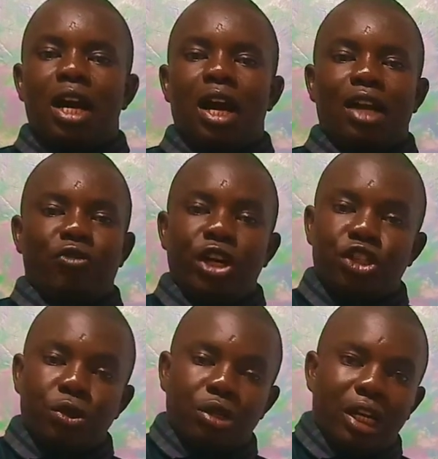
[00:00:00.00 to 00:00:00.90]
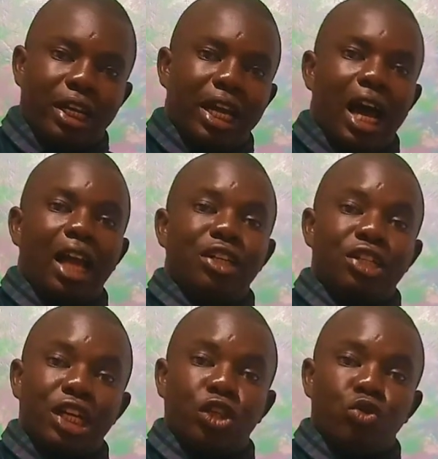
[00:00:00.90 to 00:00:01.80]
And very shortly, I'll
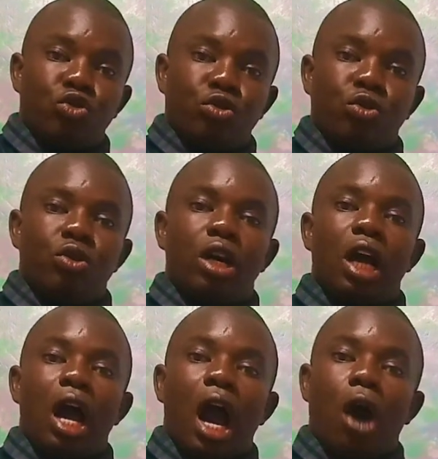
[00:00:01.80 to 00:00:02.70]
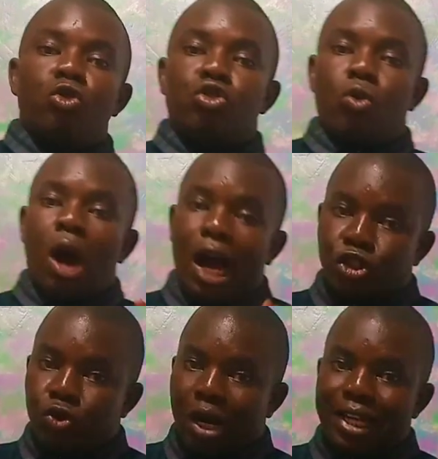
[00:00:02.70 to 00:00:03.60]
take you through how to
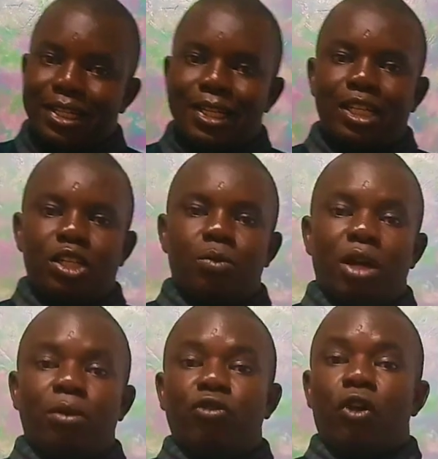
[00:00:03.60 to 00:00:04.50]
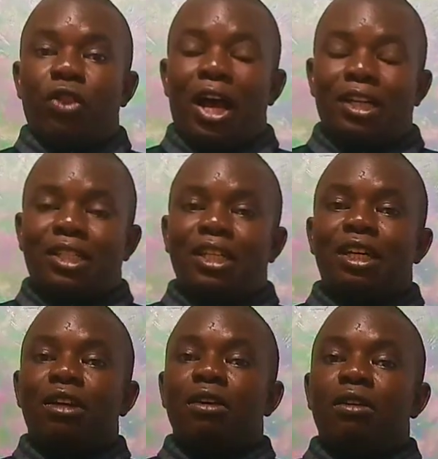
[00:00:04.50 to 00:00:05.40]
actualize this. But before that,
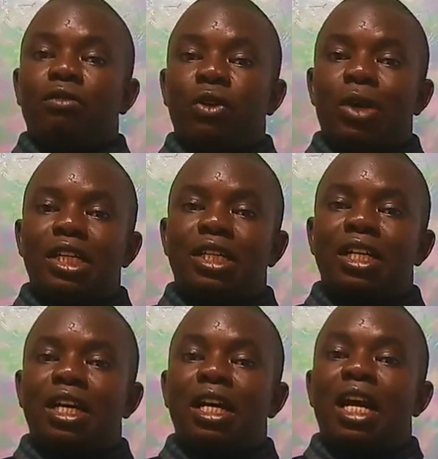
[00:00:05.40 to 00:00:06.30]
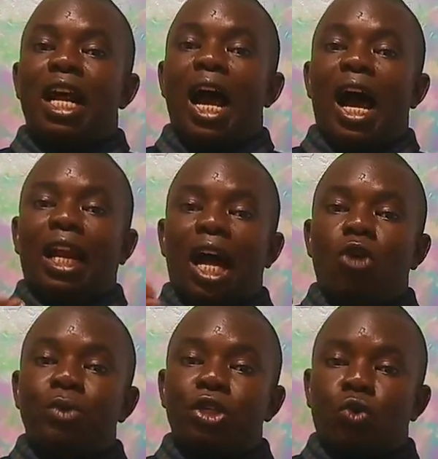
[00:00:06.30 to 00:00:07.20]
viewers,
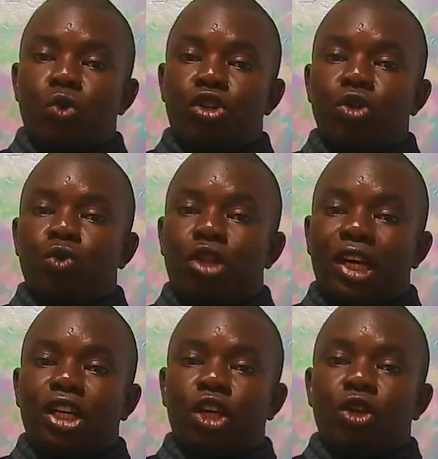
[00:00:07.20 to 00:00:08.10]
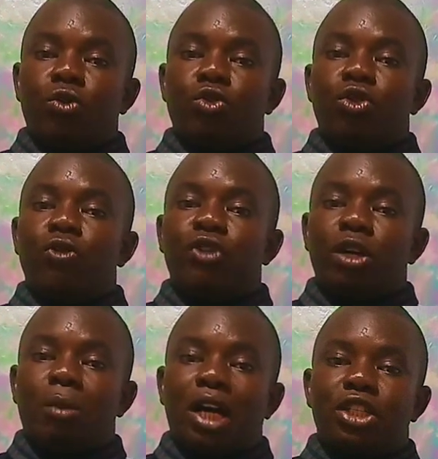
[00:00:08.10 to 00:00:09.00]
allow me to continue thanking you so
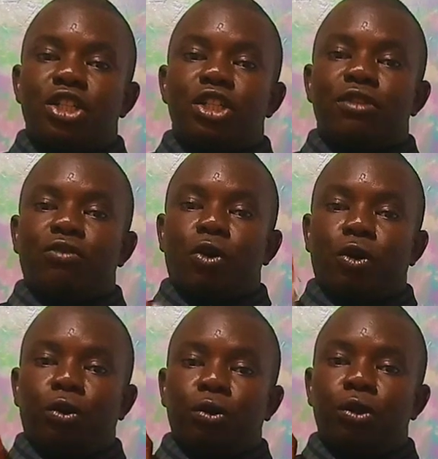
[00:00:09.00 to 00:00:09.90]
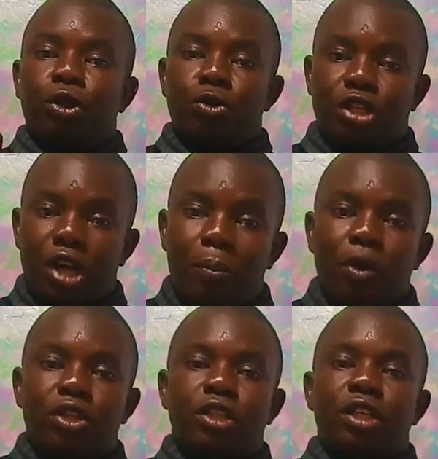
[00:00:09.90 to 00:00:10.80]
very much for your support.